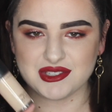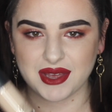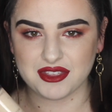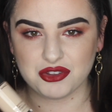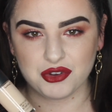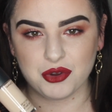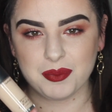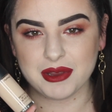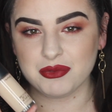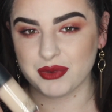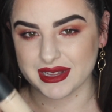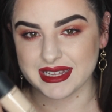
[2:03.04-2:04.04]
So I thought it would
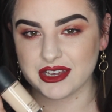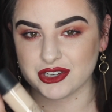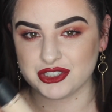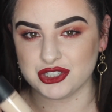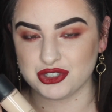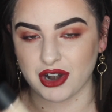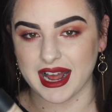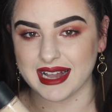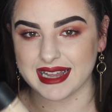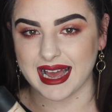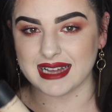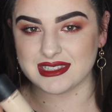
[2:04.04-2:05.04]
be really good to
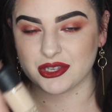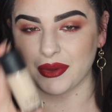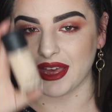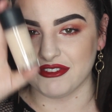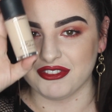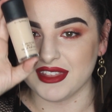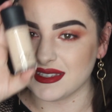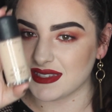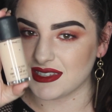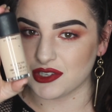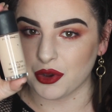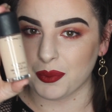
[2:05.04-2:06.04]
trial out. So if
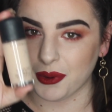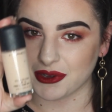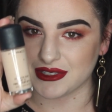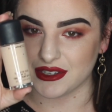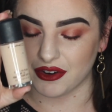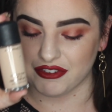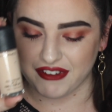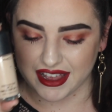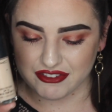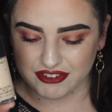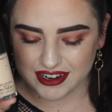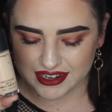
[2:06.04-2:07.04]
this is your personal
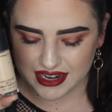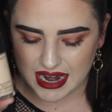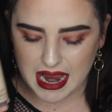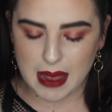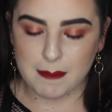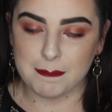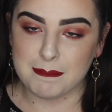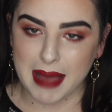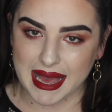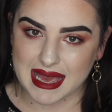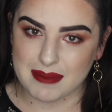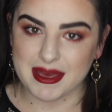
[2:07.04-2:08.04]
favourite,
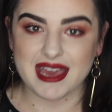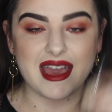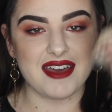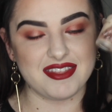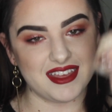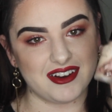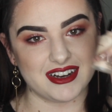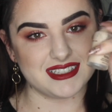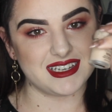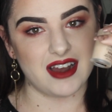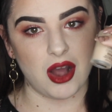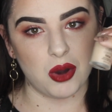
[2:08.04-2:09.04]
maybe there
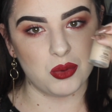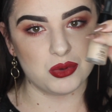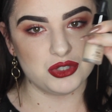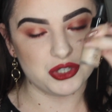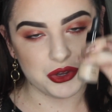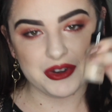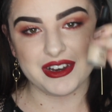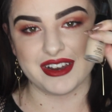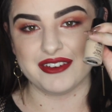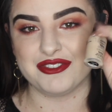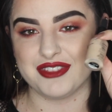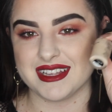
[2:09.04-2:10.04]
is an
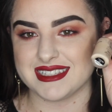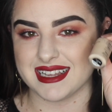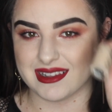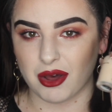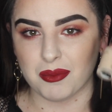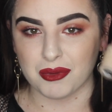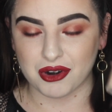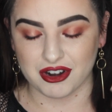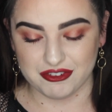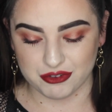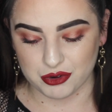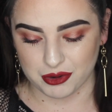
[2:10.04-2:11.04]
alternative that's a lot more
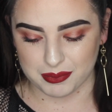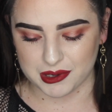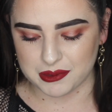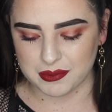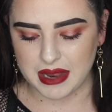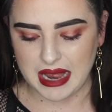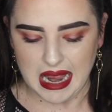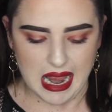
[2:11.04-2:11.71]
affordable.